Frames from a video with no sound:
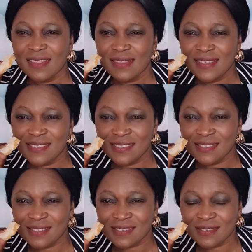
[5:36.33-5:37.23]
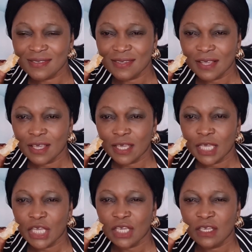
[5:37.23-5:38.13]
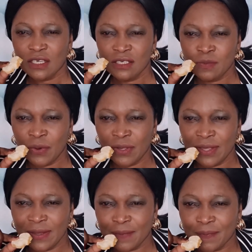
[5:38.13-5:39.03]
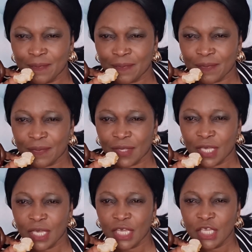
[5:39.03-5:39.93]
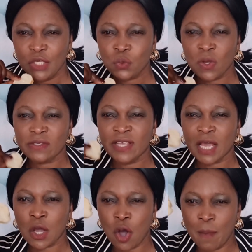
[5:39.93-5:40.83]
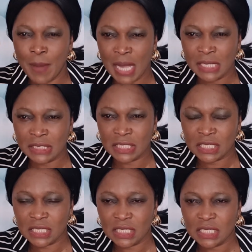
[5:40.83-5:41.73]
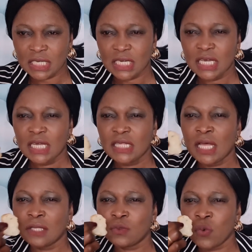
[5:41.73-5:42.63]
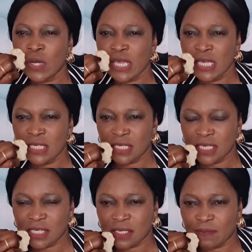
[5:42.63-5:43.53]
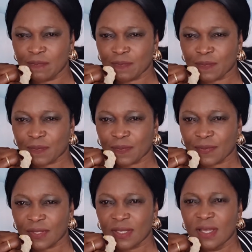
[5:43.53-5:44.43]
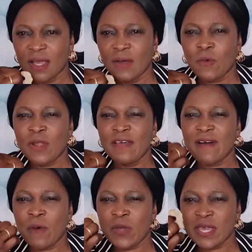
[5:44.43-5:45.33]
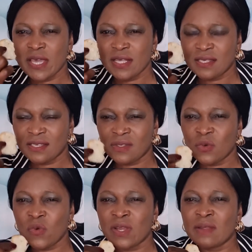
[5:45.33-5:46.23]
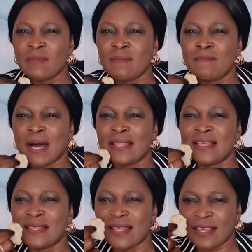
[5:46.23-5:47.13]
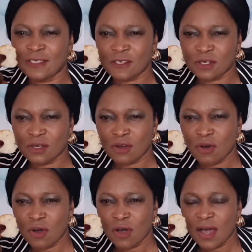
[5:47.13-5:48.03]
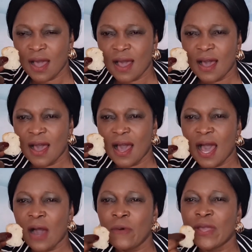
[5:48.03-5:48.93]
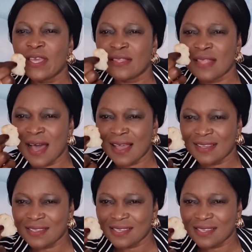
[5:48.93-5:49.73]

This is His body. It was a command that we eat it. Whenever we eat it, we remember the death, how he died.